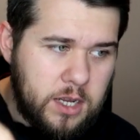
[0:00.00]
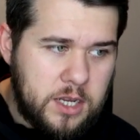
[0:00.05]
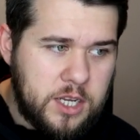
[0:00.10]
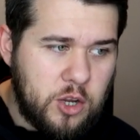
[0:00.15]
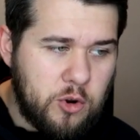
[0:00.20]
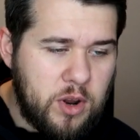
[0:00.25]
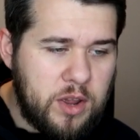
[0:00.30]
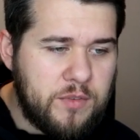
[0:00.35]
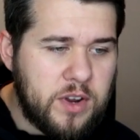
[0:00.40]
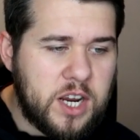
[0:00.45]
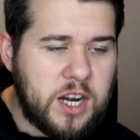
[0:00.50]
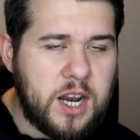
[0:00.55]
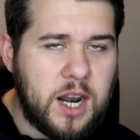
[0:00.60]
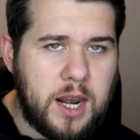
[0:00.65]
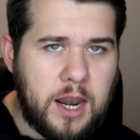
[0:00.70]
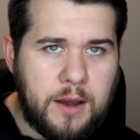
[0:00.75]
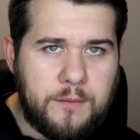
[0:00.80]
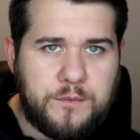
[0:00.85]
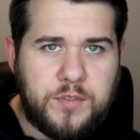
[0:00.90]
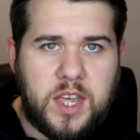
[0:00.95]
you're either going to
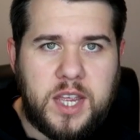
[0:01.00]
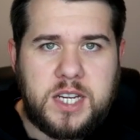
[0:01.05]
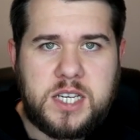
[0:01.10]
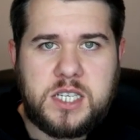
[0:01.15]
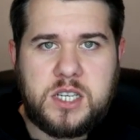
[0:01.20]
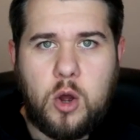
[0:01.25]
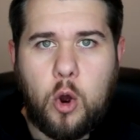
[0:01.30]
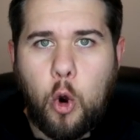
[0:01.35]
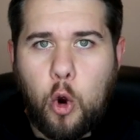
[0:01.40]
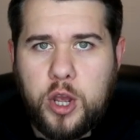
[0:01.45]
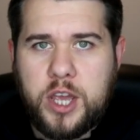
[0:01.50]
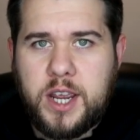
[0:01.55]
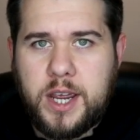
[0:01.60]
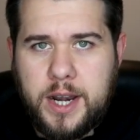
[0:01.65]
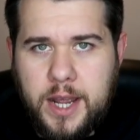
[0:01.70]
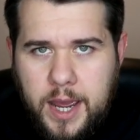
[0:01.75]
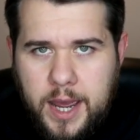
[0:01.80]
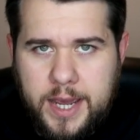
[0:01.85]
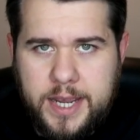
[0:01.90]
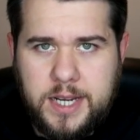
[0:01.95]
love this or you're
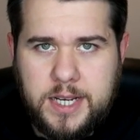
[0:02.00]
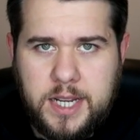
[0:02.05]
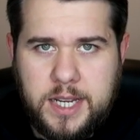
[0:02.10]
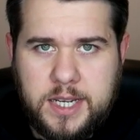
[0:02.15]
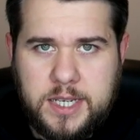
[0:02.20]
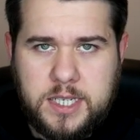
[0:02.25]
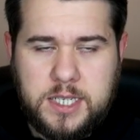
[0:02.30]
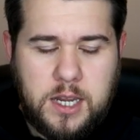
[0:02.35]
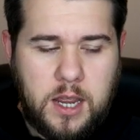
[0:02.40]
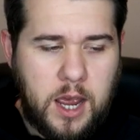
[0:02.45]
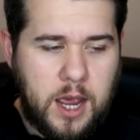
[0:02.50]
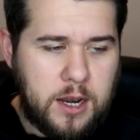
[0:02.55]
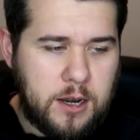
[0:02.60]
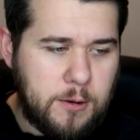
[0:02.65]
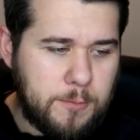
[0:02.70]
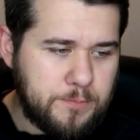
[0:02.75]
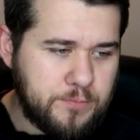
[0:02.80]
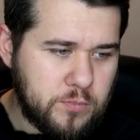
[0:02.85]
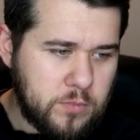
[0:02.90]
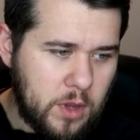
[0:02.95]
going to hate this.
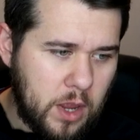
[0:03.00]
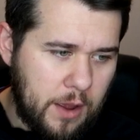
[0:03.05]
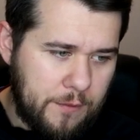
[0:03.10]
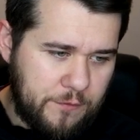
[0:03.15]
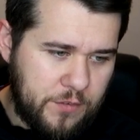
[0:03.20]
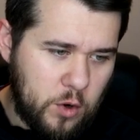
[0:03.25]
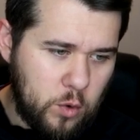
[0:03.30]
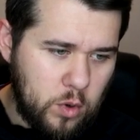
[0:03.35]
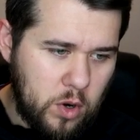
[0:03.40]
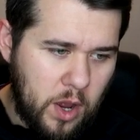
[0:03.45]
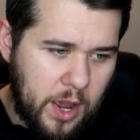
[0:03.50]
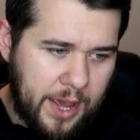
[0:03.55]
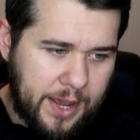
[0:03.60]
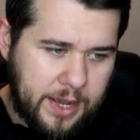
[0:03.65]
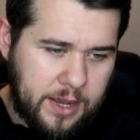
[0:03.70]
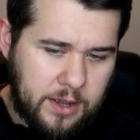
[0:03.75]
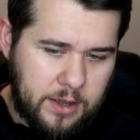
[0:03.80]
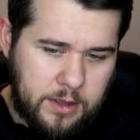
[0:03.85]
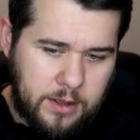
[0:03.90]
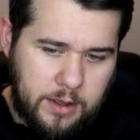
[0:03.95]
And I feel
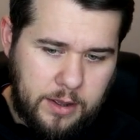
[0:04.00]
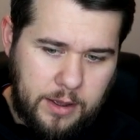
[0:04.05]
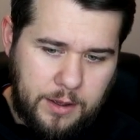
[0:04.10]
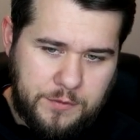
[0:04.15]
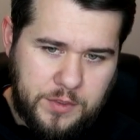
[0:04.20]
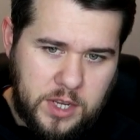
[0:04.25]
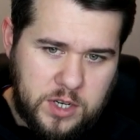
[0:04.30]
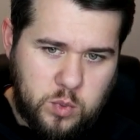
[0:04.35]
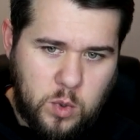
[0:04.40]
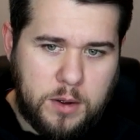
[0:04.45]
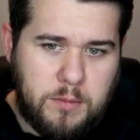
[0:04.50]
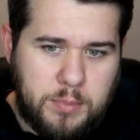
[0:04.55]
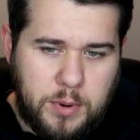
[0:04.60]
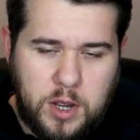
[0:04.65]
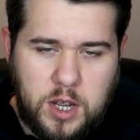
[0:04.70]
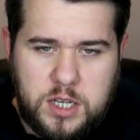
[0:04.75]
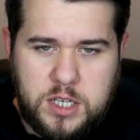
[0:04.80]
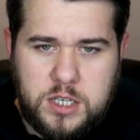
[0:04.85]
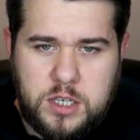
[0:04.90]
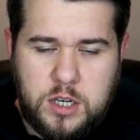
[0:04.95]
like if there's one
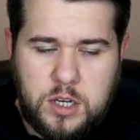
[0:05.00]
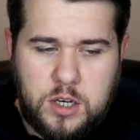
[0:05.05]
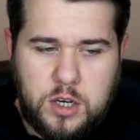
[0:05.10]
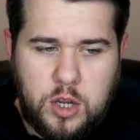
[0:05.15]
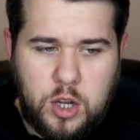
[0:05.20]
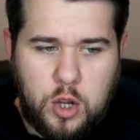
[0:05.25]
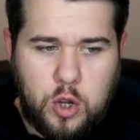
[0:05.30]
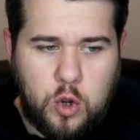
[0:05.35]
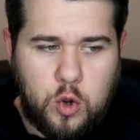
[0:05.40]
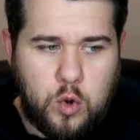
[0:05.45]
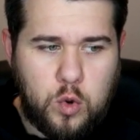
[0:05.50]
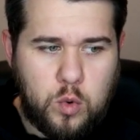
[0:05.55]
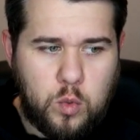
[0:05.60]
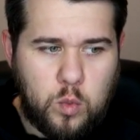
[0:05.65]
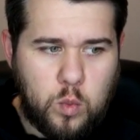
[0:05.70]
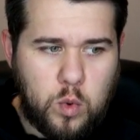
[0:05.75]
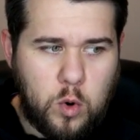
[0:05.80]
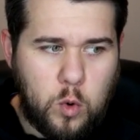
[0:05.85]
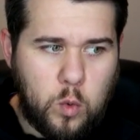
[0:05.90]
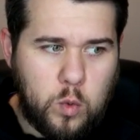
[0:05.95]
person who
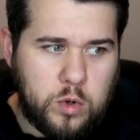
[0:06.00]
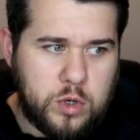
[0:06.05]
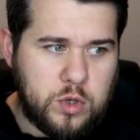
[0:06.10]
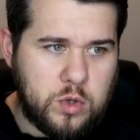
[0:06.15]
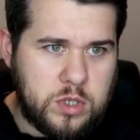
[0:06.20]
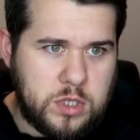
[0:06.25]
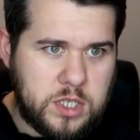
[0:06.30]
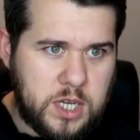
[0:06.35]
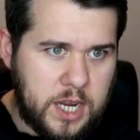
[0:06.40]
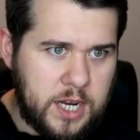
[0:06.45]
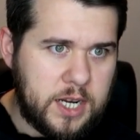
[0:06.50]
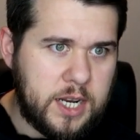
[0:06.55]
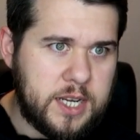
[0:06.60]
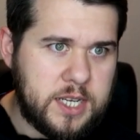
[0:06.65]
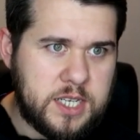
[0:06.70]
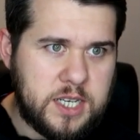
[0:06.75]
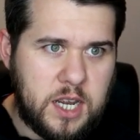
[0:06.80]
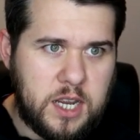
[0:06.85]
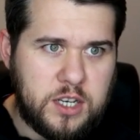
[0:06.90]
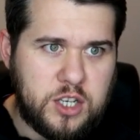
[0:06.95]
will say
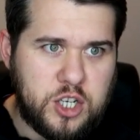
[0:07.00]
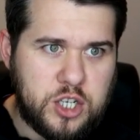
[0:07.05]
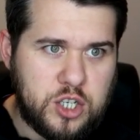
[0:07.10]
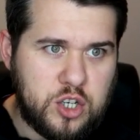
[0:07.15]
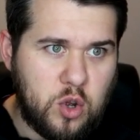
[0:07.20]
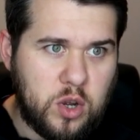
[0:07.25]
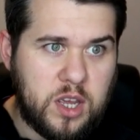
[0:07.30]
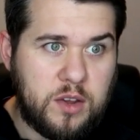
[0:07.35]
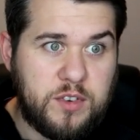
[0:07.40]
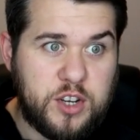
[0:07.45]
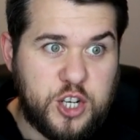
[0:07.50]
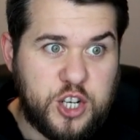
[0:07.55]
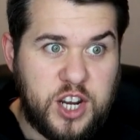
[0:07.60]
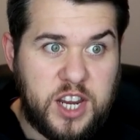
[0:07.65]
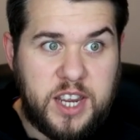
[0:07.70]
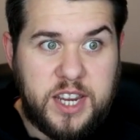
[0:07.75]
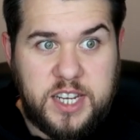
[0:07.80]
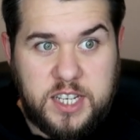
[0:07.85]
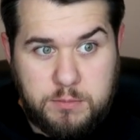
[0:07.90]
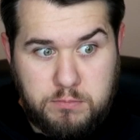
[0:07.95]
this and just not give a
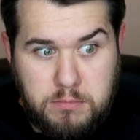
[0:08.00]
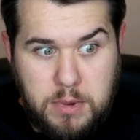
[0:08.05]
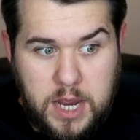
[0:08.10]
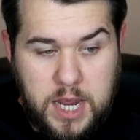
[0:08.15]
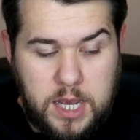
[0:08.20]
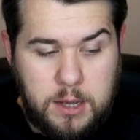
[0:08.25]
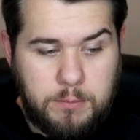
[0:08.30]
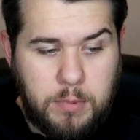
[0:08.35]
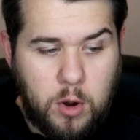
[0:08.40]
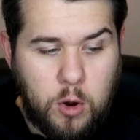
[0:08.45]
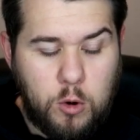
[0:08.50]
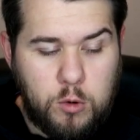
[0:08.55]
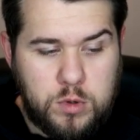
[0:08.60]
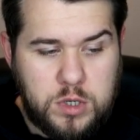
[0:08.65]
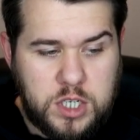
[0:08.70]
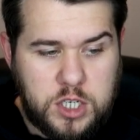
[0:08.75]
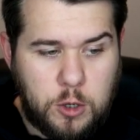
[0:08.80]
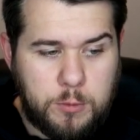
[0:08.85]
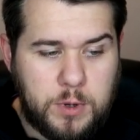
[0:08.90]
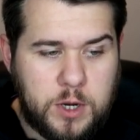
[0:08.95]
shit, it's me. But
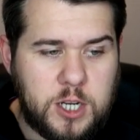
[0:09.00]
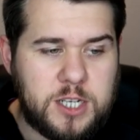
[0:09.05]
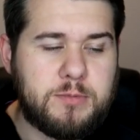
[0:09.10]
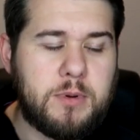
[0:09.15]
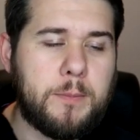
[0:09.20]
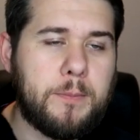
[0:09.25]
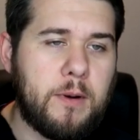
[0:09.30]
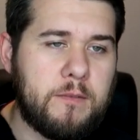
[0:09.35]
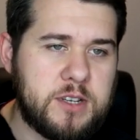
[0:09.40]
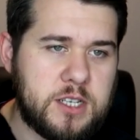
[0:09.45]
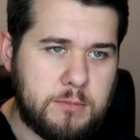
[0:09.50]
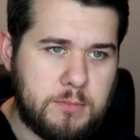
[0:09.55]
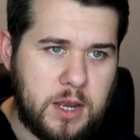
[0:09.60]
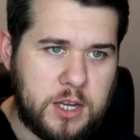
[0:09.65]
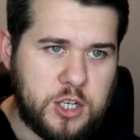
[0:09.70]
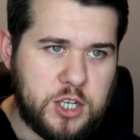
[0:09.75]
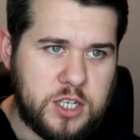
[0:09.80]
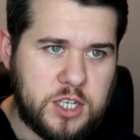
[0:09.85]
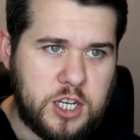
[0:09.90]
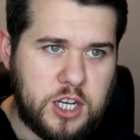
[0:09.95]
also, because my brother's a
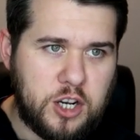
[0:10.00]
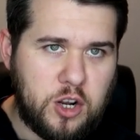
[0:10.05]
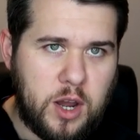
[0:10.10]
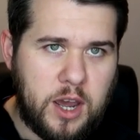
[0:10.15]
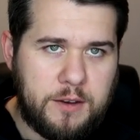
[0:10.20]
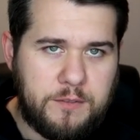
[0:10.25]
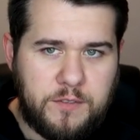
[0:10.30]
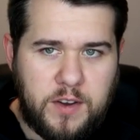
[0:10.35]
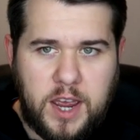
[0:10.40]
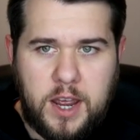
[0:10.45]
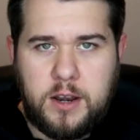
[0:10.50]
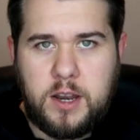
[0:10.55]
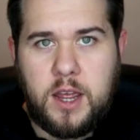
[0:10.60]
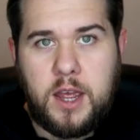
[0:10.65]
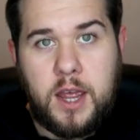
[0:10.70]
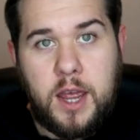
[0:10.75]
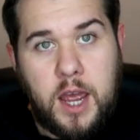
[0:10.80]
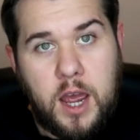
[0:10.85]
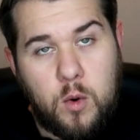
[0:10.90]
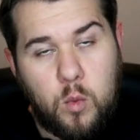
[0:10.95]
Manchester United fan
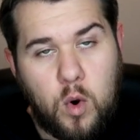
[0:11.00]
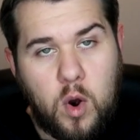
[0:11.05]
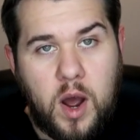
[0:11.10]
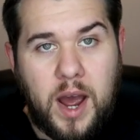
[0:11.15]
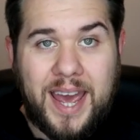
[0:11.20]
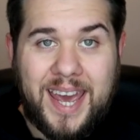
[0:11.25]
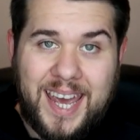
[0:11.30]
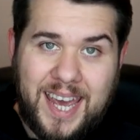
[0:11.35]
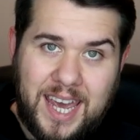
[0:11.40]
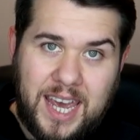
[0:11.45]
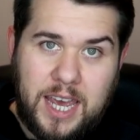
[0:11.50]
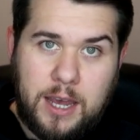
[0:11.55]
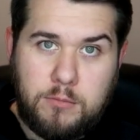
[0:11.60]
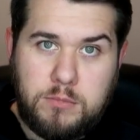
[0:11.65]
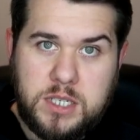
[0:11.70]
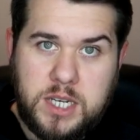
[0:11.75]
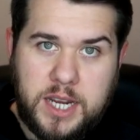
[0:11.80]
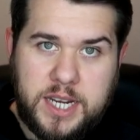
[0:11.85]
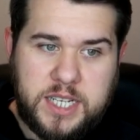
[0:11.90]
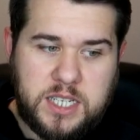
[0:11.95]
and what I hear
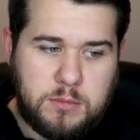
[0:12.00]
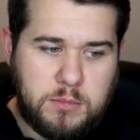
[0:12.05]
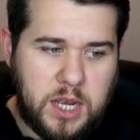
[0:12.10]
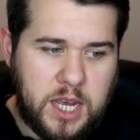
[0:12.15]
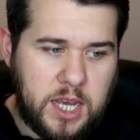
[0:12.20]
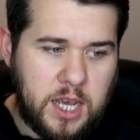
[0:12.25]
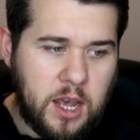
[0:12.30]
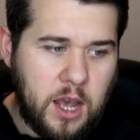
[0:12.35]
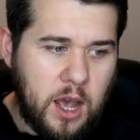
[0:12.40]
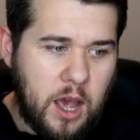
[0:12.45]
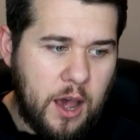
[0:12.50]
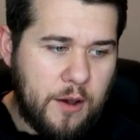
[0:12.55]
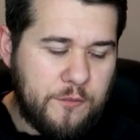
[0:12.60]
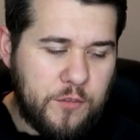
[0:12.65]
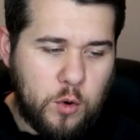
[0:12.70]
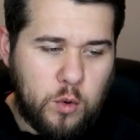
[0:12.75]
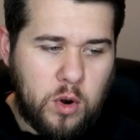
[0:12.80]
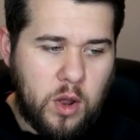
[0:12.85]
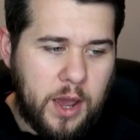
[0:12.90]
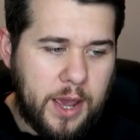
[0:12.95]
him say to me, I
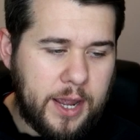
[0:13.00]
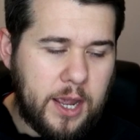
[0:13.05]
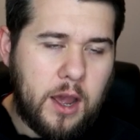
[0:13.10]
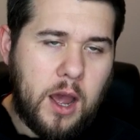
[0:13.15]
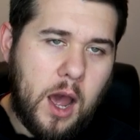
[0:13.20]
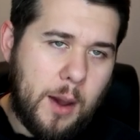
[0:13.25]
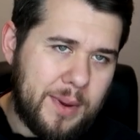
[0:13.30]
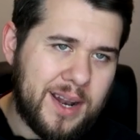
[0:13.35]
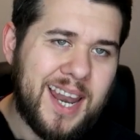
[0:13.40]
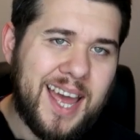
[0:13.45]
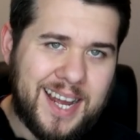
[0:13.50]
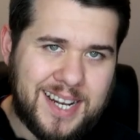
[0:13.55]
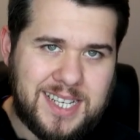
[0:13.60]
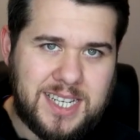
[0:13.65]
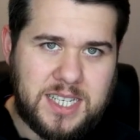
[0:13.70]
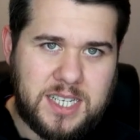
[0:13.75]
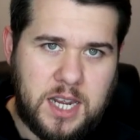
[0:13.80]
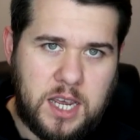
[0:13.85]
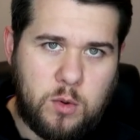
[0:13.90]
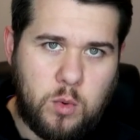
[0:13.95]
feel like I'm allowed
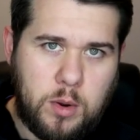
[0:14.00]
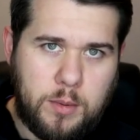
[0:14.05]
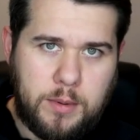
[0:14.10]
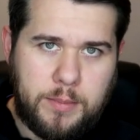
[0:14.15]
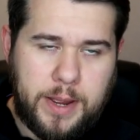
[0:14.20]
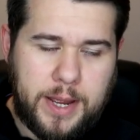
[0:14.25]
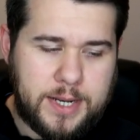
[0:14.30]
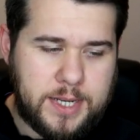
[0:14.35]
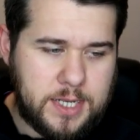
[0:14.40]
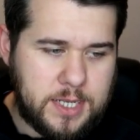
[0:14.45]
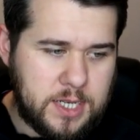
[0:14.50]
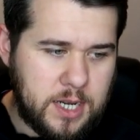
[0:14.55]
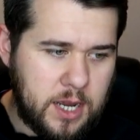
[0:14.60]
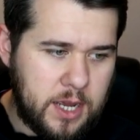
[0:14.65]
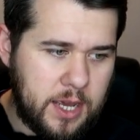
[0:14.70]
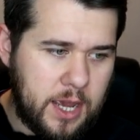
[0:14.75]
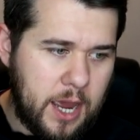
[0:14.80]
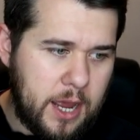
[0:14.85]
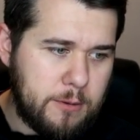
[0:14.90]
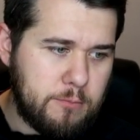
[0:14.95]
to say what I'm about to
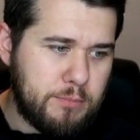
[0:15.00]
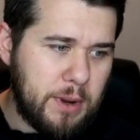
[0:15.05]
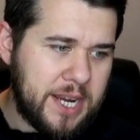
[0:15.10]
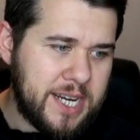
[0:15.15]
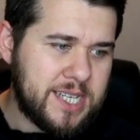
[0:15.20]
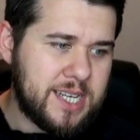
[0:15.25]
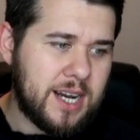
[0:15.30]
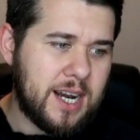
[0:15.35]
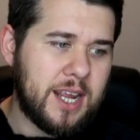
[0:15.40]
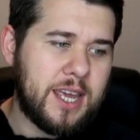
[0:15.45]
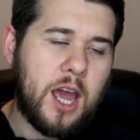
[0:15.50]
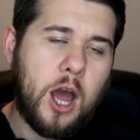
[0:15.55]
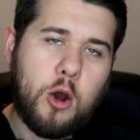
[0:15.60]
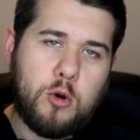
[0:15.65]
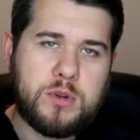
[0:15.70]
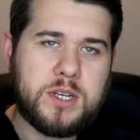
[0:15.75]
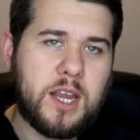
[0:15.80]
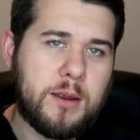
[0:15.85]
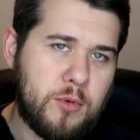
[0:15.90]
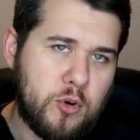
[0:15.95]
say. And basically,
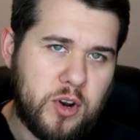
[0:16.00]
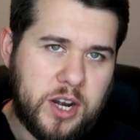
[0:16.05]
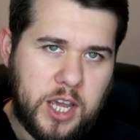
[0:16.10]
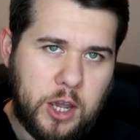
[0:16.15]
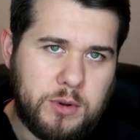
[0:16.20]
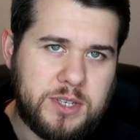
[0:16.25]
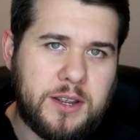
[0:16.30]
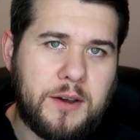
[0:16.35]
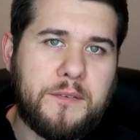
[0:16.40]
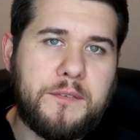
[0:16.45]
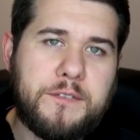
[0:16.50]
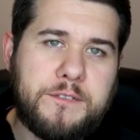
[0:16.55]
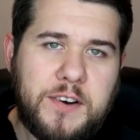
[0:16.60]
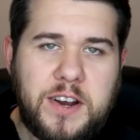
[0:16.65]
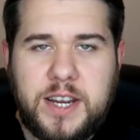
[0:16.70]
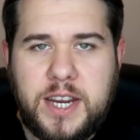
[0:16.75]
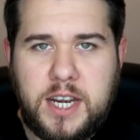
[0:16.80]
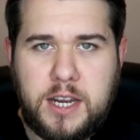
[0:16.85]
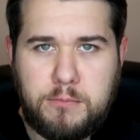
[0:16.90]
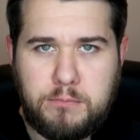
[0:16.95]
Jose Mourinho is a
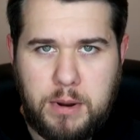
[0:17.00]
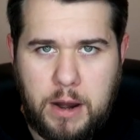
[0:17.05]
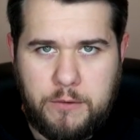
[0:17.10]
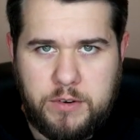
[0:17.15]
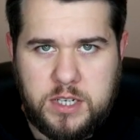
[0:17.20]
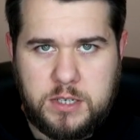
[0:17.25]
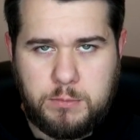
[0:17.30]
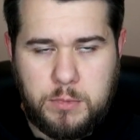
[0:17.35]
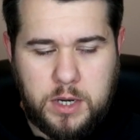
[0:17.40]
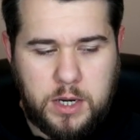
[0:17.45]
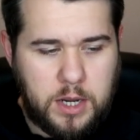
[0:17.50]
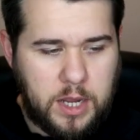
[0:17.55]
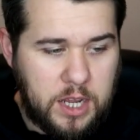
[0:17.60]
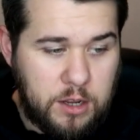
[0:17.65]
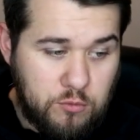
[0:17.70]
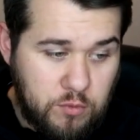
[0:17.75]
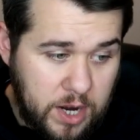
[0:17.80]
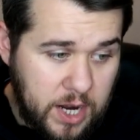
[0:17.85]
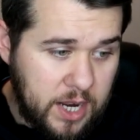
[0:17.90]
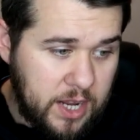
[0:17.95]
fucking embarrassment.
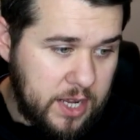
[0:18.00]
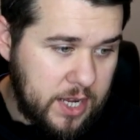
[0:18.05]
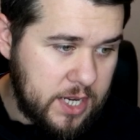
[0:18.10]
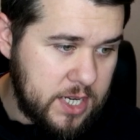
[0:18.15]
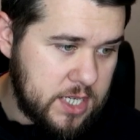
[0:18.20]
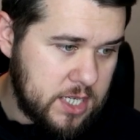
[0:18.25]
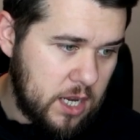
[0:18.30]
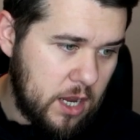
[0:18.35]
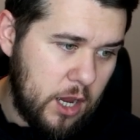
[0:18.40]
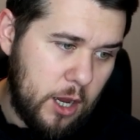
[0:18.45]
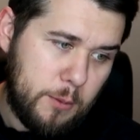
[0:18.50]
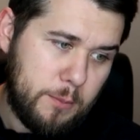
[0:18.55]
He really is.